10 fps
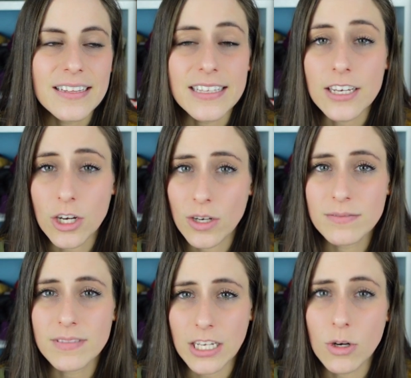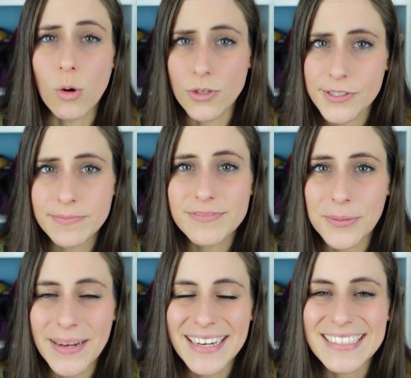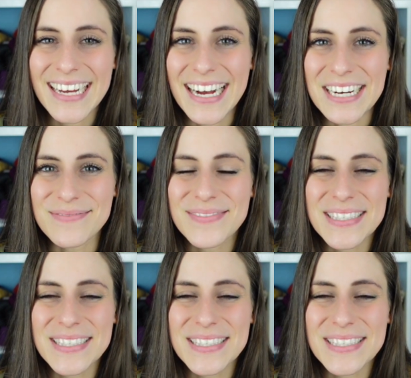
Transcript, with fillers: like a like goals for me um,